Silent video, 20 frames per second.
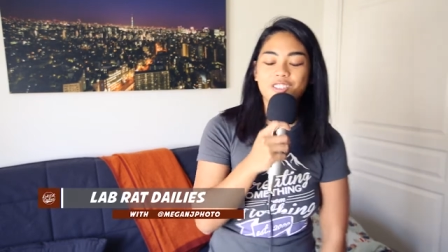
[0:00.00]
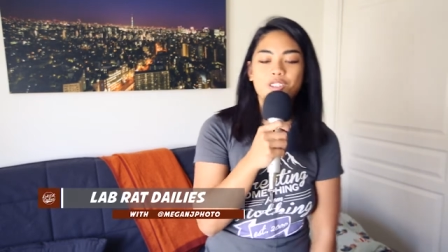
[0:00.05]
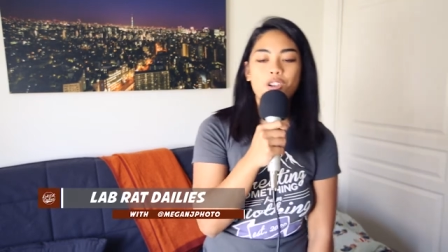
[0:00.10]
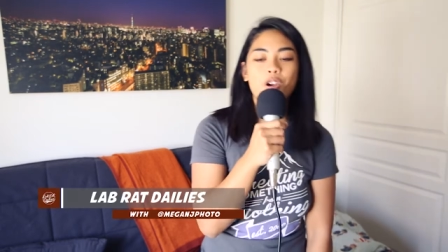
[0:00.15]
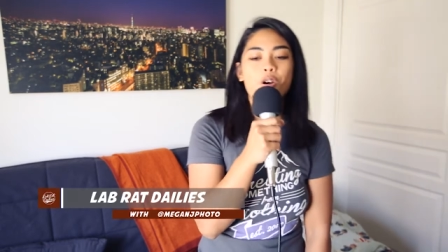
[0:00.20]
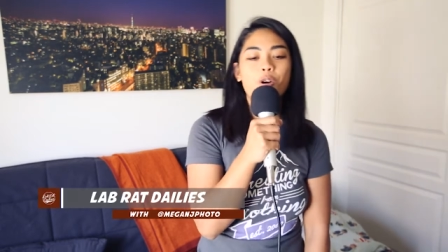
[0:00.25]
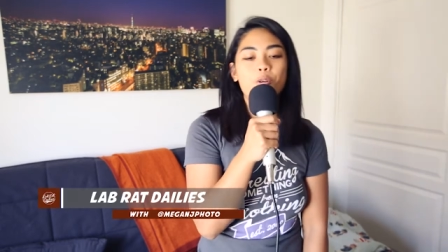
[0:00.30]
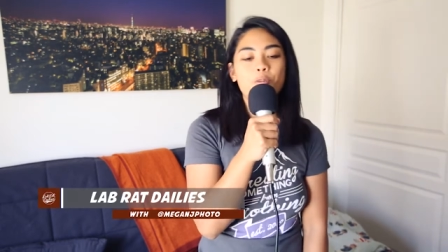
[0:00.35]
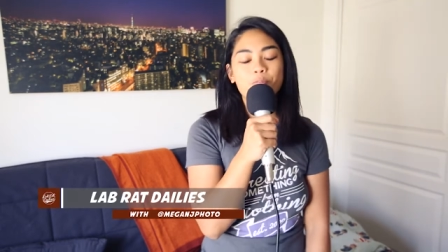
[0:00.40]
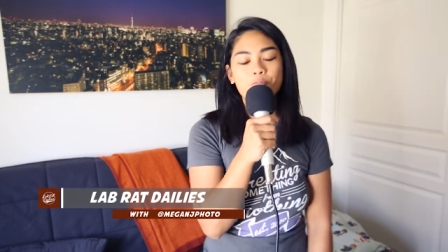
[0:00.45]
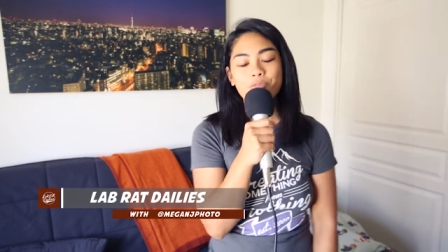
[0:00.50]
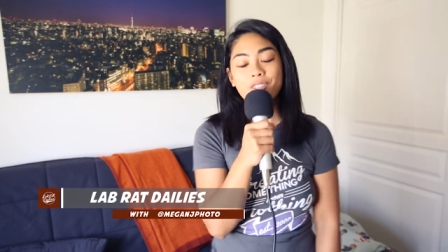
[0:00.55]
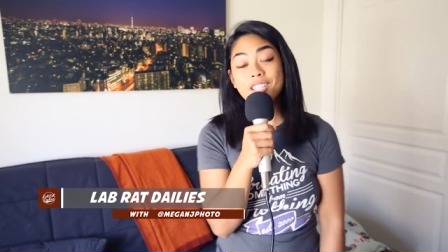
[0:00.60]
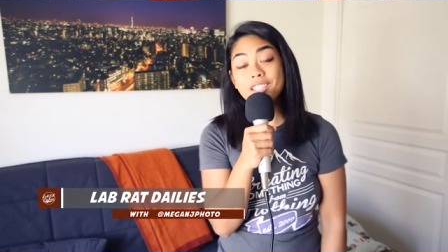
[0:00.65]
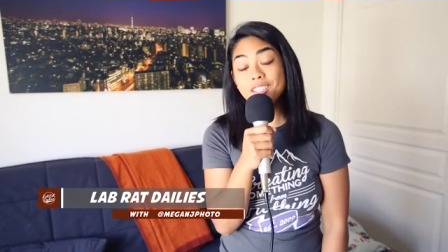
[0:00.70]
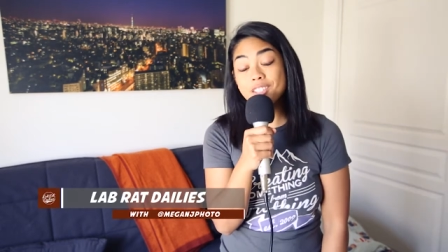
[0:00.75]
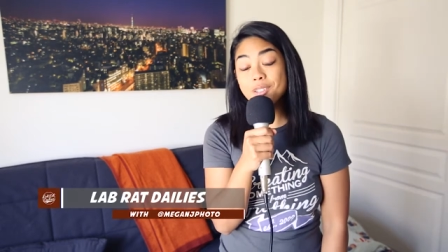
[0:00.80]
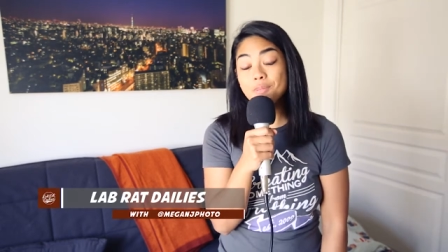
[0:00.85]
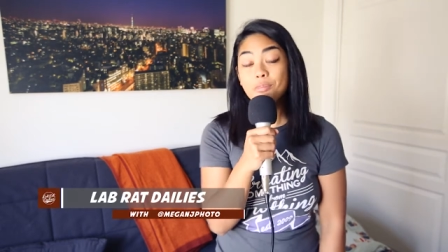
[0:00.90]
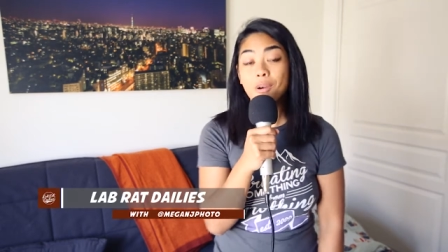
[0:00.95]
So
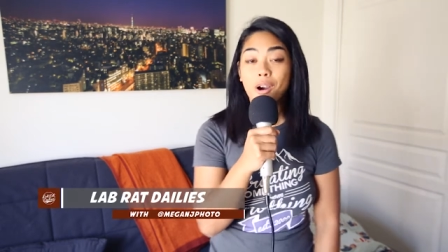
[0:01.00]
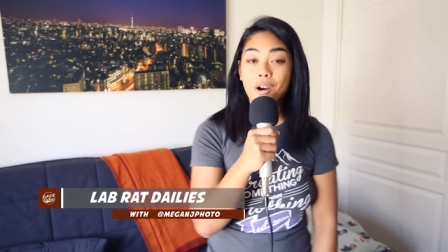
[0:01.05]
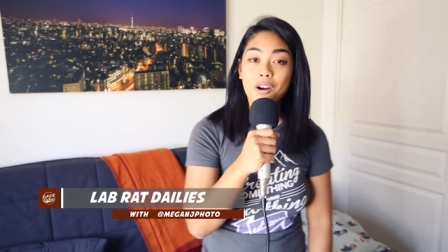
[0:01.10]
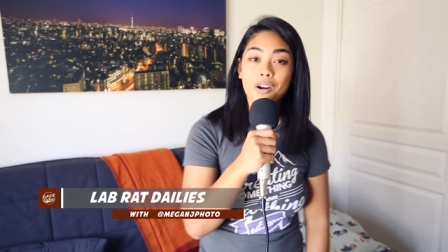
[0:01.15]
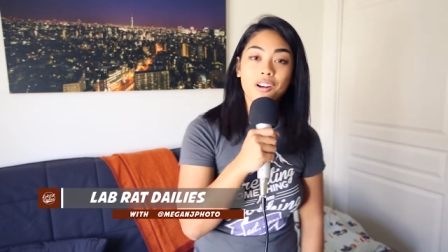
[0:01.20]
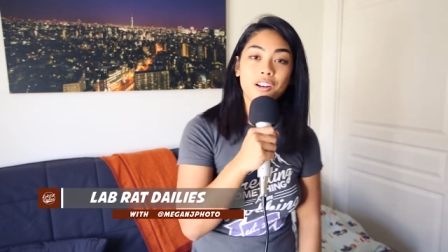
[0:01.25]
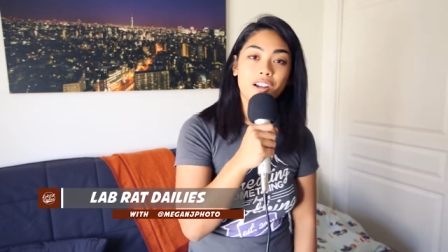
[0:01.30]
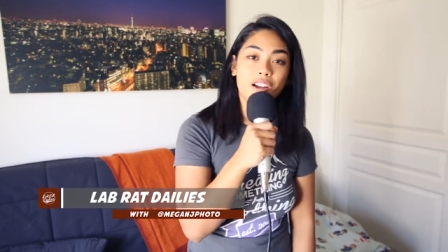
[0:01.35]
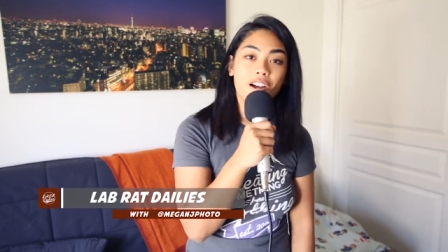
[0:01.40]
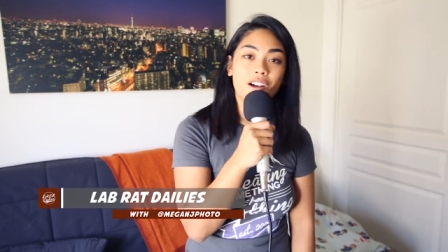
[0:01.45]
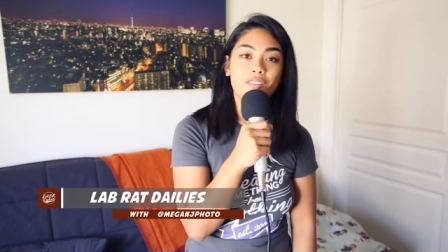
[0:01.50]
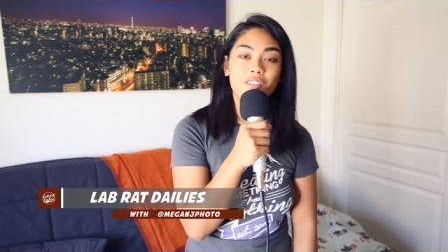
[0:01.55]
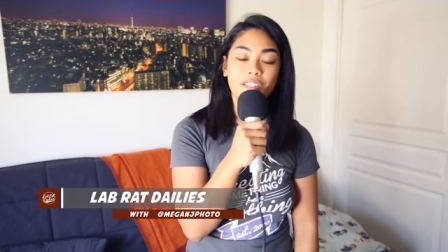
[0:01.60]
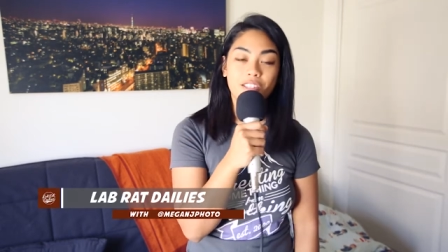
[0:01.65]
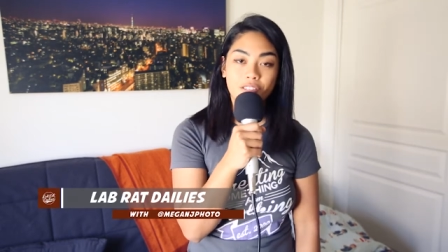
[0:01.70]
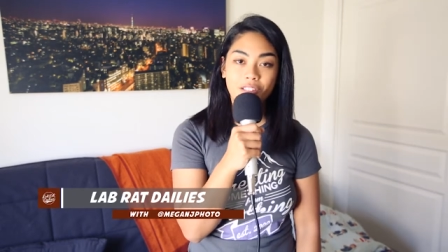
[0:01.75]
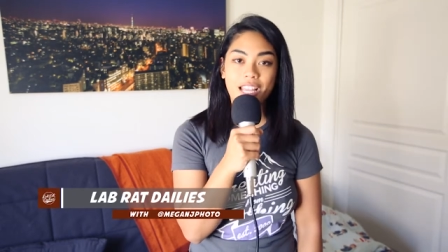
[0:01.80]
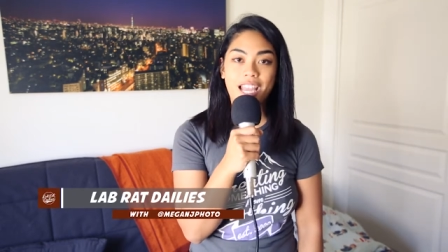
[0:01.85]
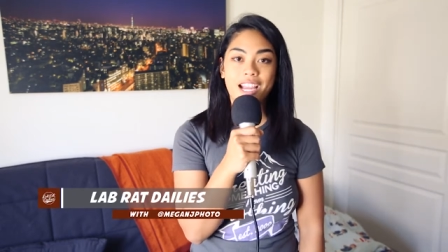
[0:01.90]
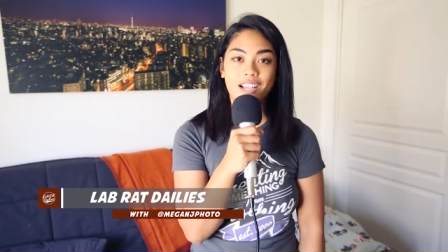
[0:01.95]
this is part of a
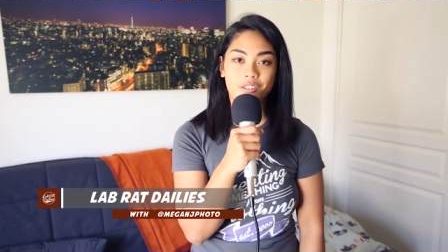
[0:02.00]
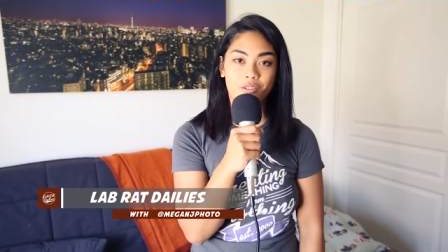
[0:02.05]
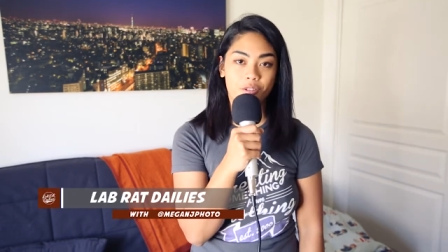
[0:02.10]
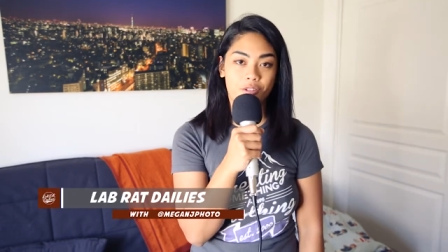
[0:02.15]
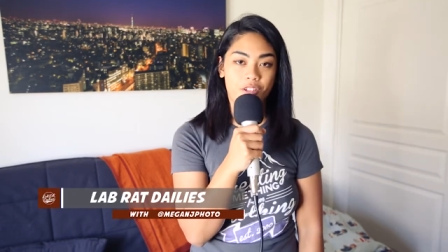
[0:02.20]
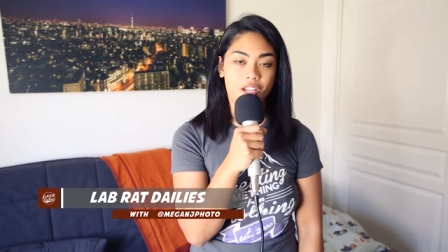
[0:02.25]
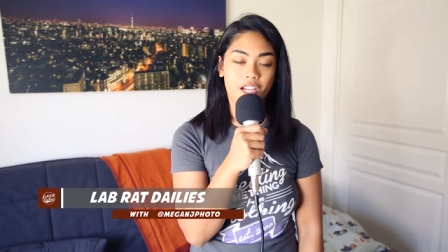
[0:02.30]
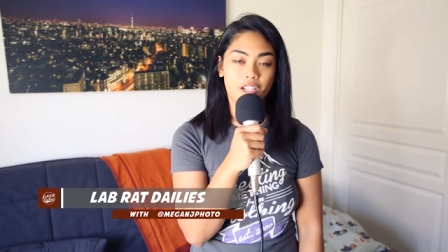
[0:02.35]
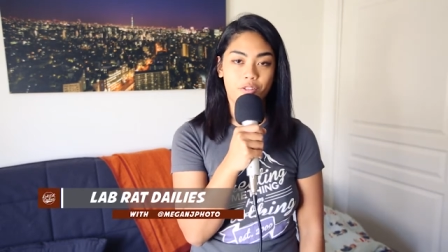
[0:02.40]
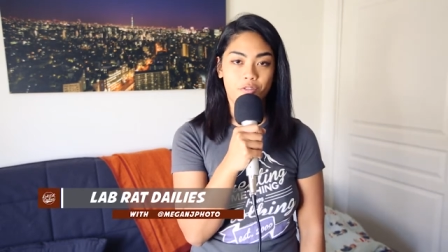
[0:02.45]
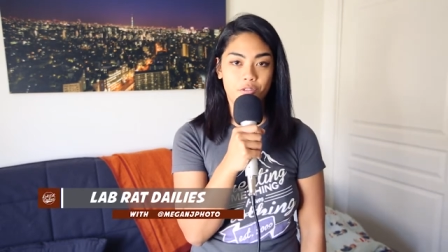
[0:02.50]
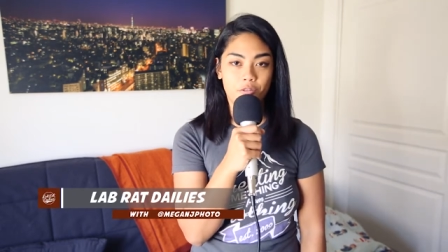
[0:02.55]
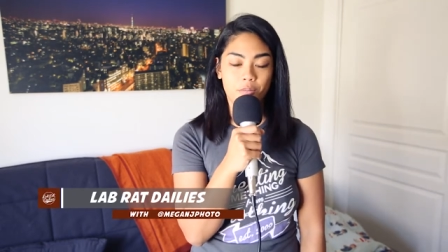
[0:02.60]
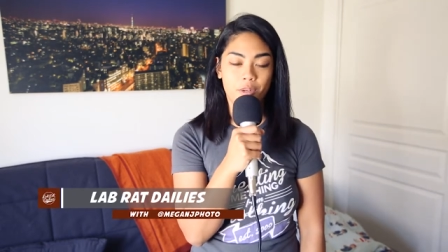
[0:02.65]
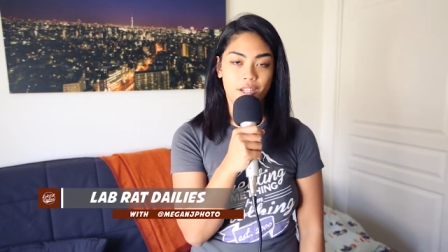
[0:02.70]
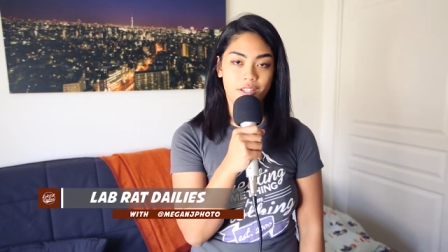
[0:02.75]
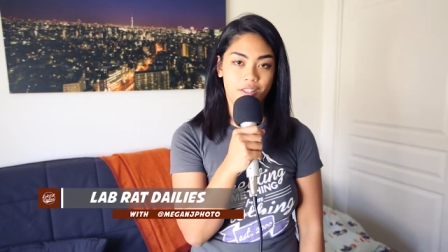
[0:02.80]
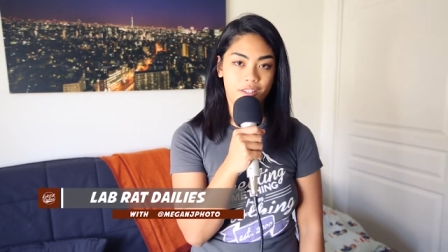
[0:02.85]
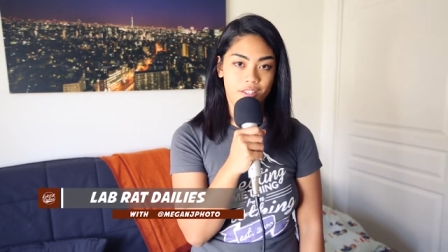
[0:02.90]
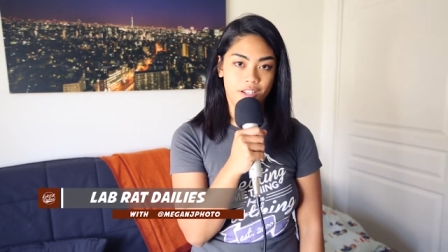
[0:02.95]
little exercise for
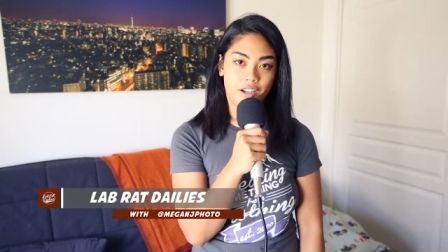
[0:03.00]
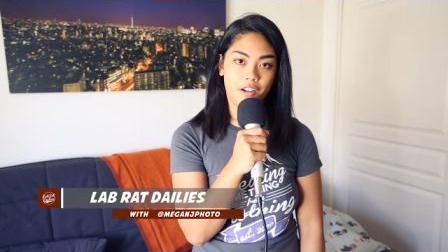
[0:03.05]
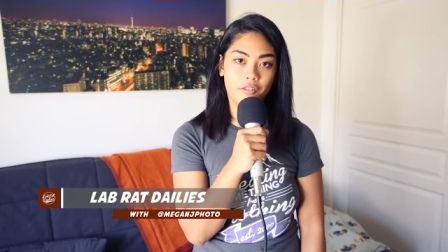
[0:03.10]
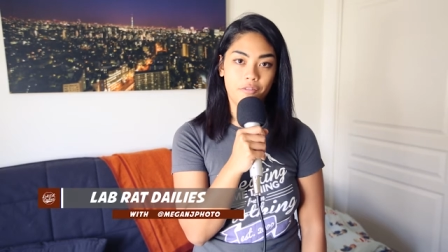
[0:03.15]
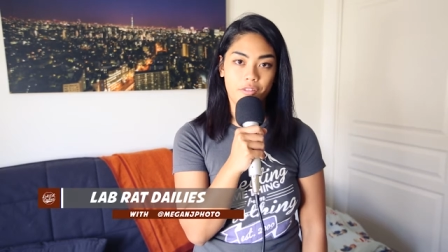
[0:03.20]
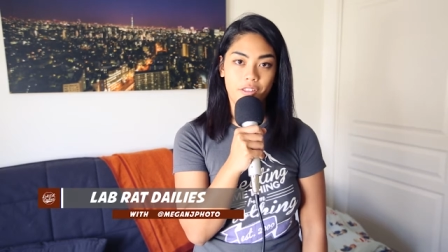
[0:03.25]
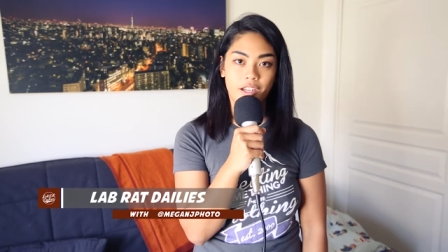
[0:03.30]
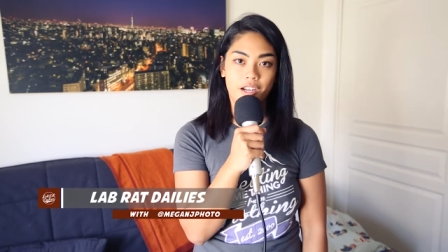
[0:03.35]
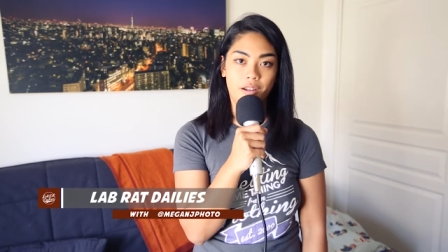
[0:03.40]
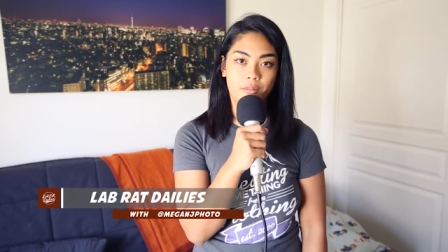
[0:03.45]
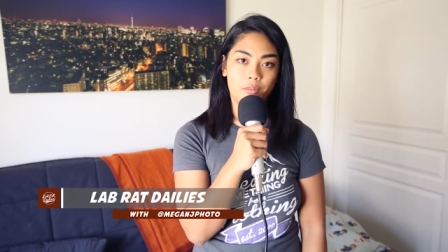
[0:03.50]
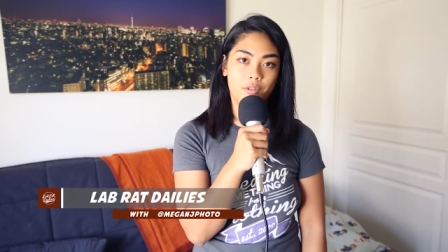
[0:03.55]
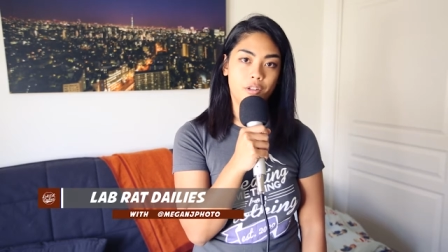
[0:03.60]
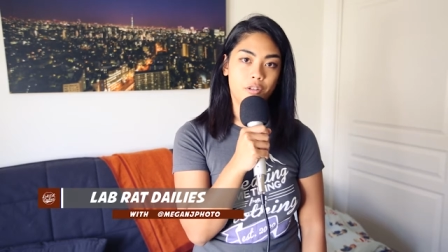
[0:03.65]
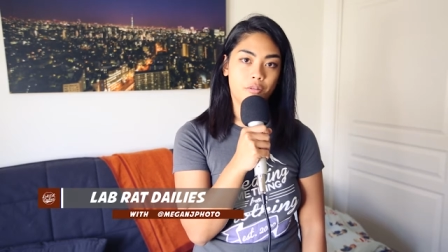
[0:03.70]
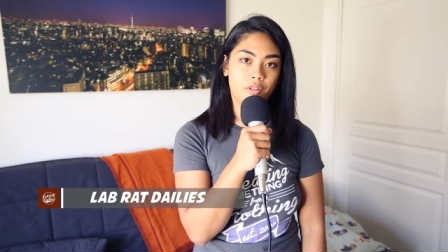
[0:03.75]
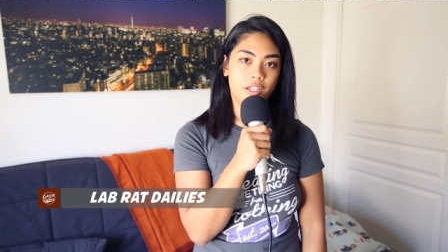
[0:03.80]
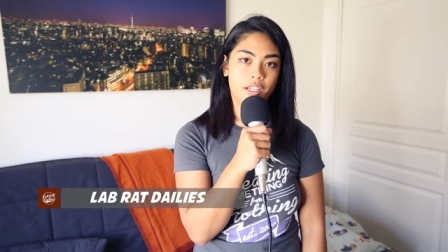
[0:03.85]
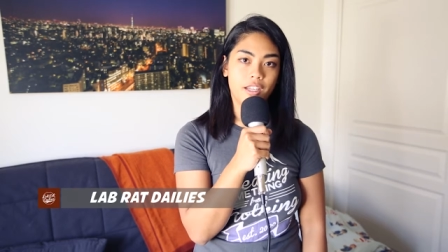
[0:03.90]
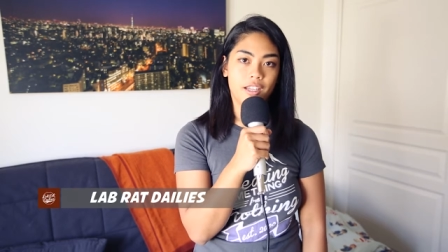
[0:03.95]
myself that I'm
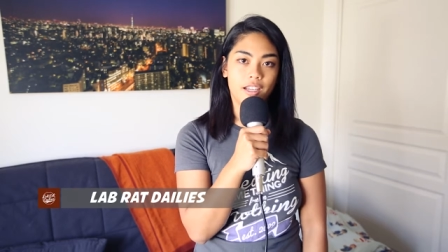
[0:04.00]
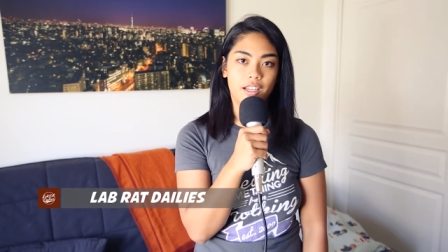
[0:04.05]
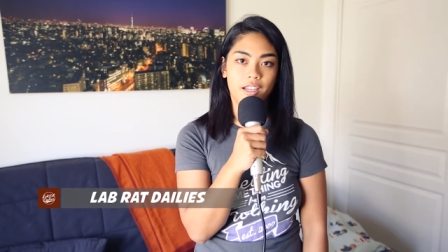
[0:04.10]
doing,